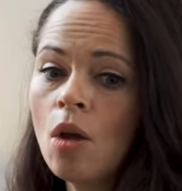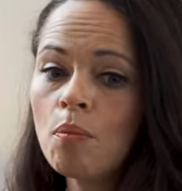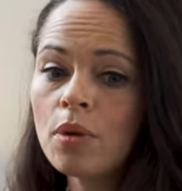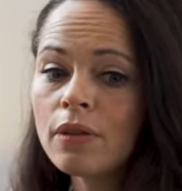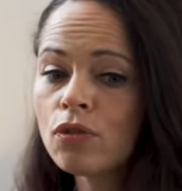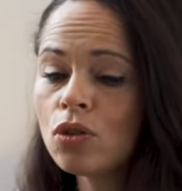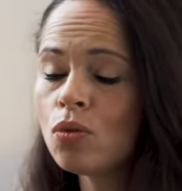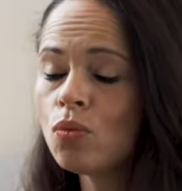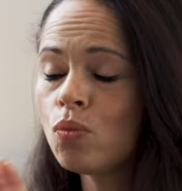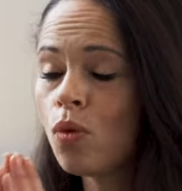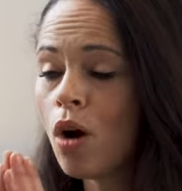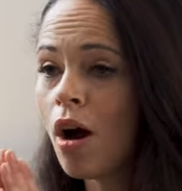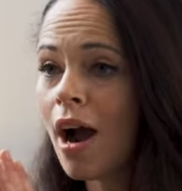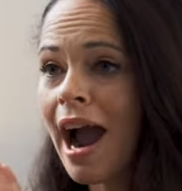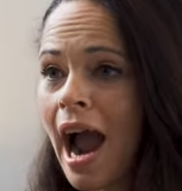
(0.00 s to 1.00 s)
But if you
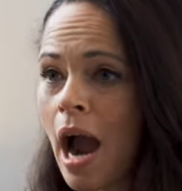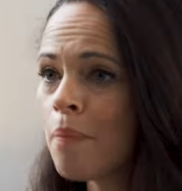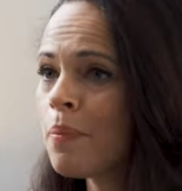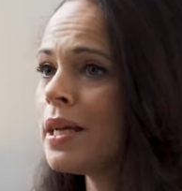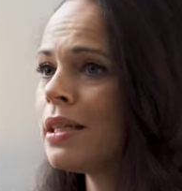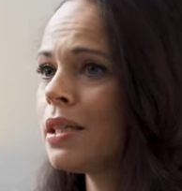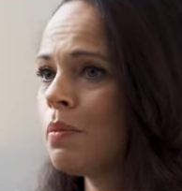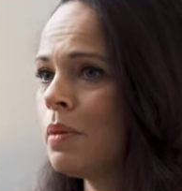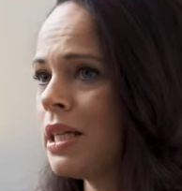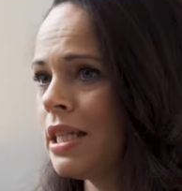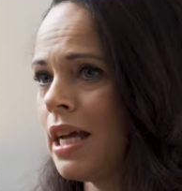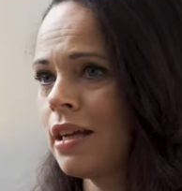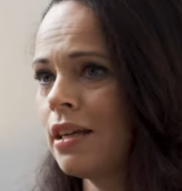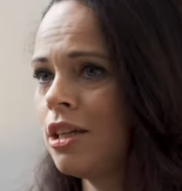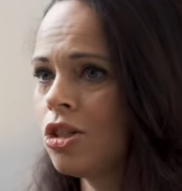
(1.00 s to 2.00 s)
are happy to be a
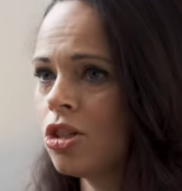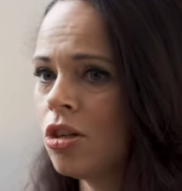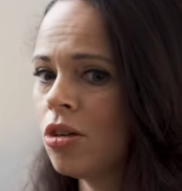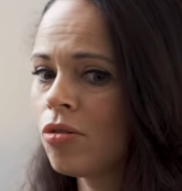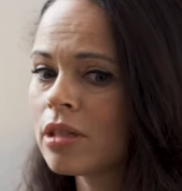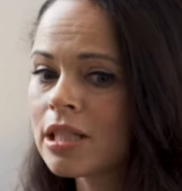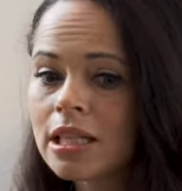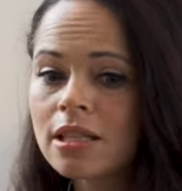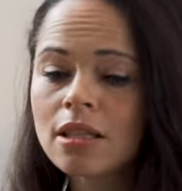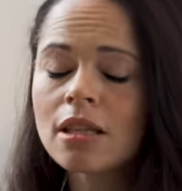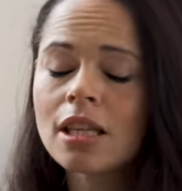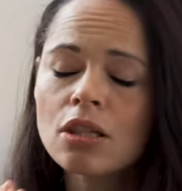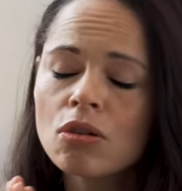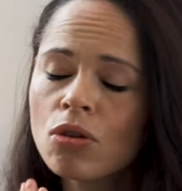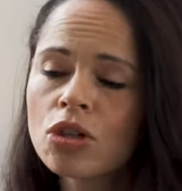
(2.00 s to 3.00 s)
technician or assistant,
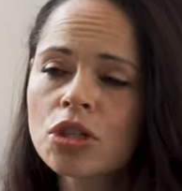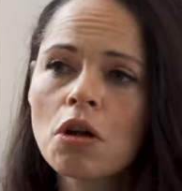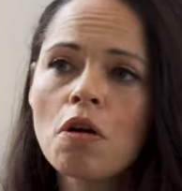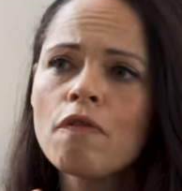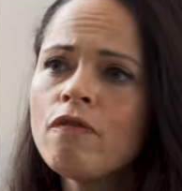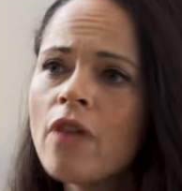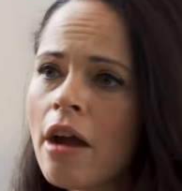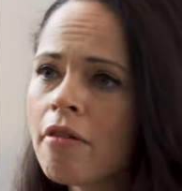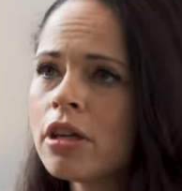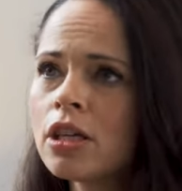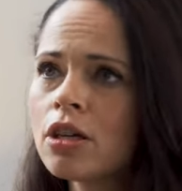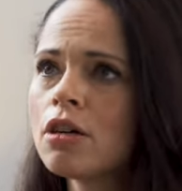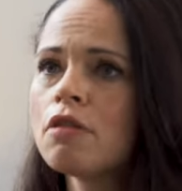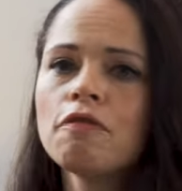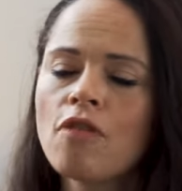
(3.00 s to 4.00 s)
that's also a very
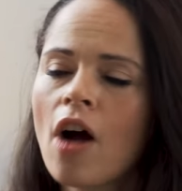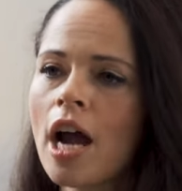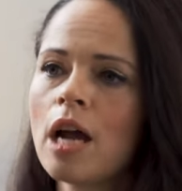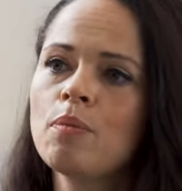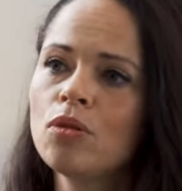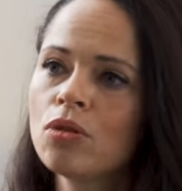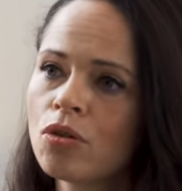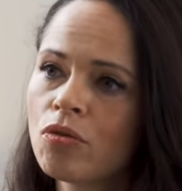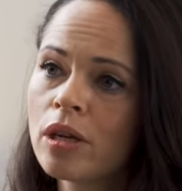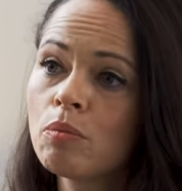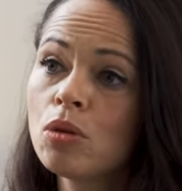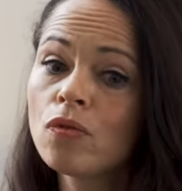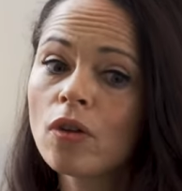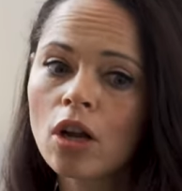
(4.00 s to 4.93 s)
good, viable career move.